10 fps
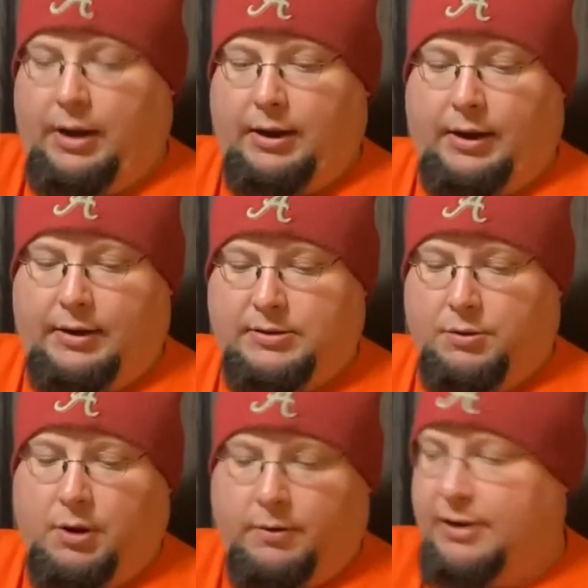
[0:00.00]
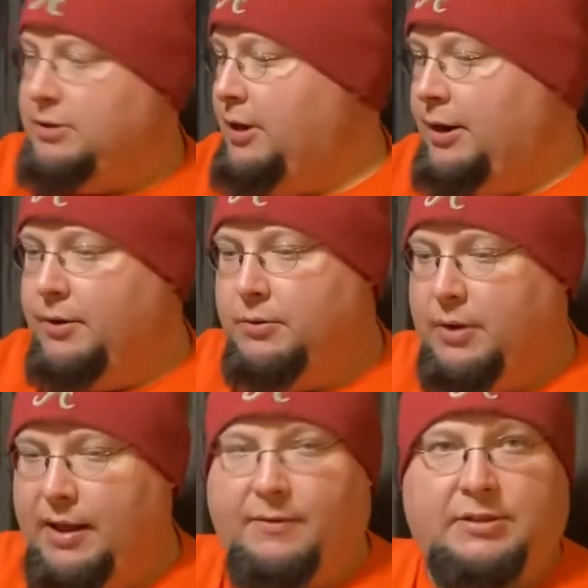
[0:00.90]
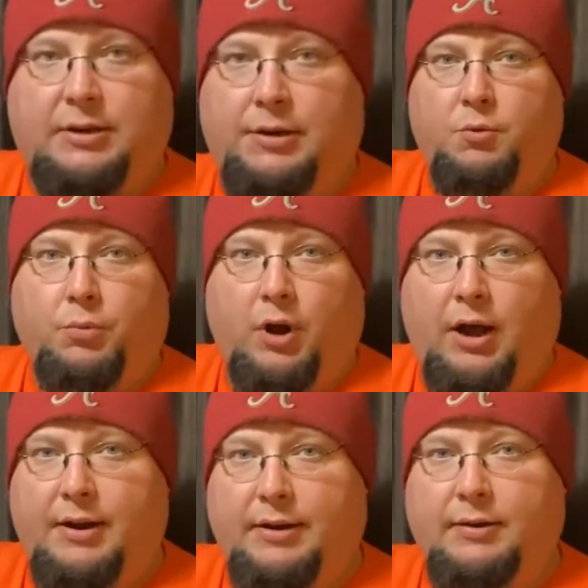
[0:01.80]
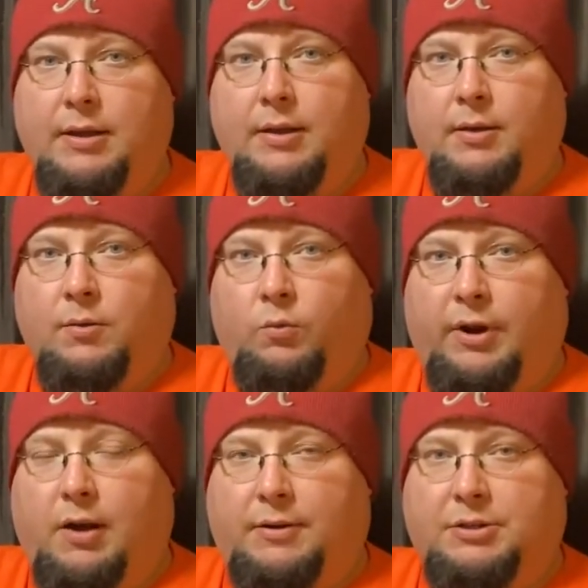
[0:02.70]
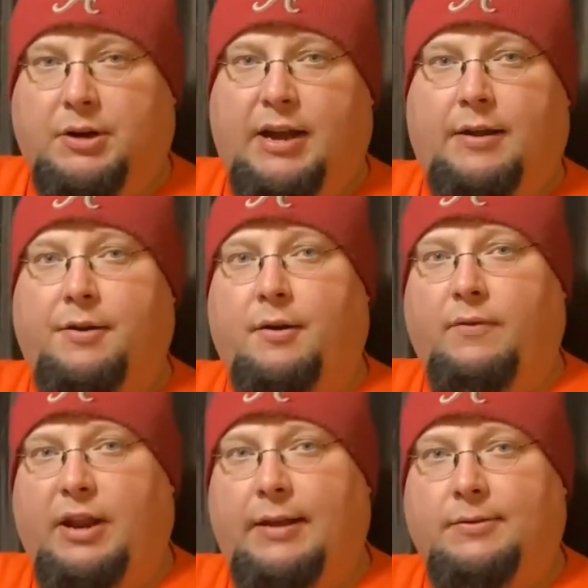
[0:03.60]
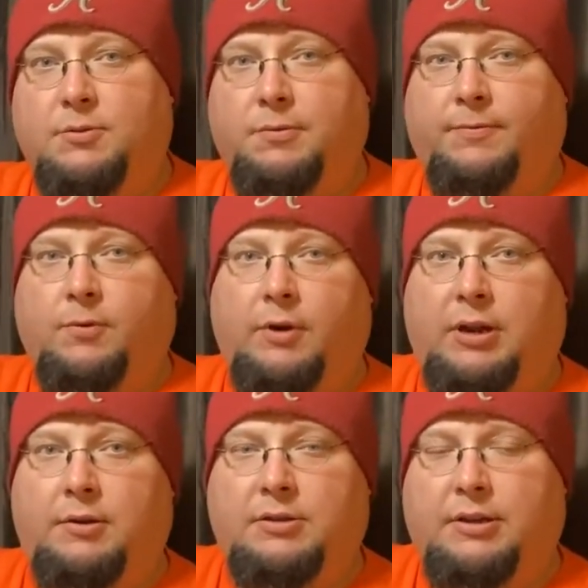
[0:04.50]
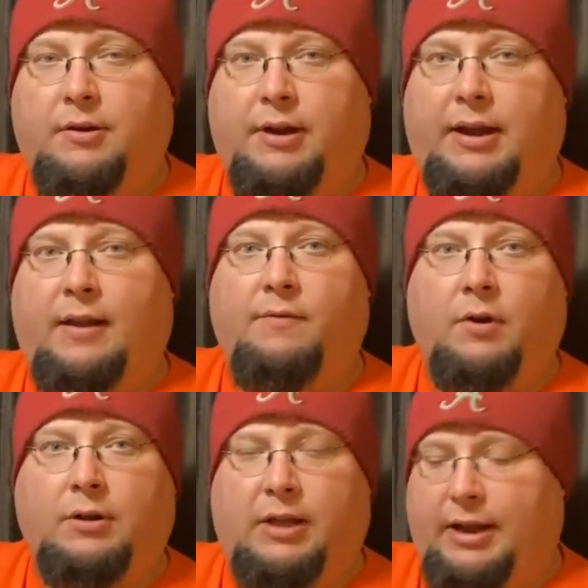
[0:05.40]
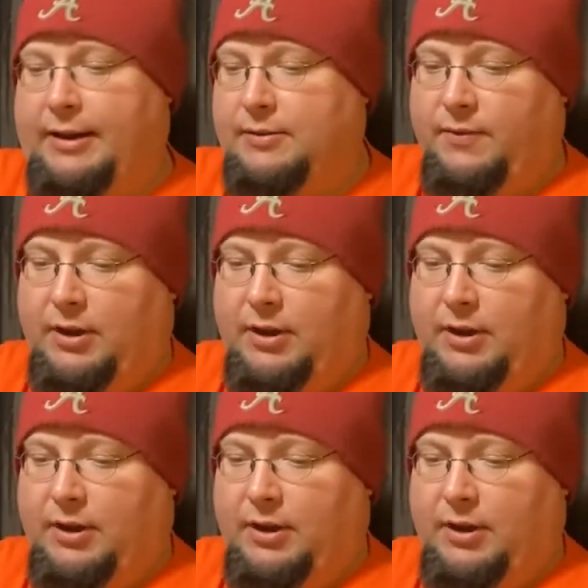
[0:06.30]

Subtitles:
And as you always know, if it's a product, we always try it on our vehicles before we use it on any of our clients.